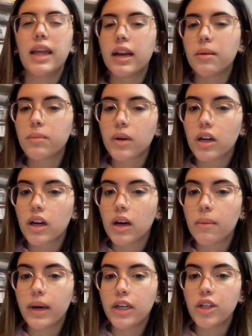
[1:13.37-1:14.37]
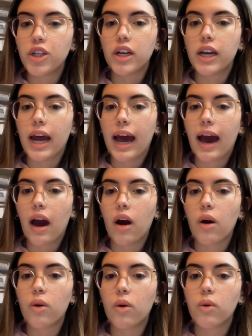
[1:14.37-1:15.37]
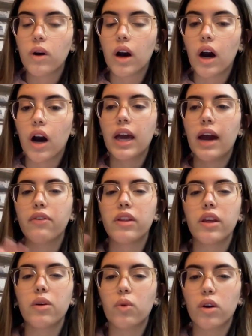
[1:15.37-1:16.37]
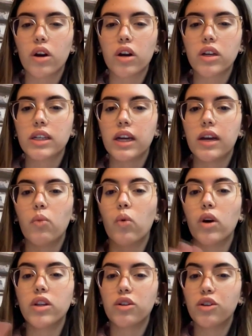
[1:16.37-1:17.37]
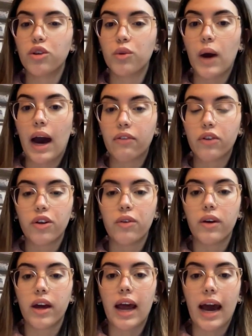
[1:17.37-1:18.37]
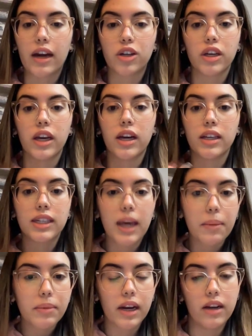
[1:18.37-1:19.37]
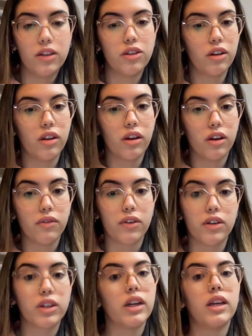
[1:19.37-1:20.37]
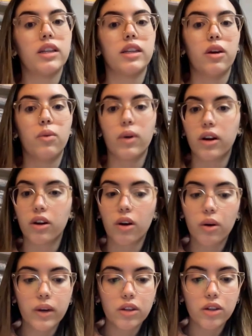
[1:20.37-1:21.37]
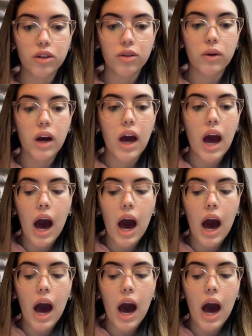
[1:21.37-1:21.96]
I'm going to mention how everything works and what to do after you get actually accepted into the universities that you want to go into.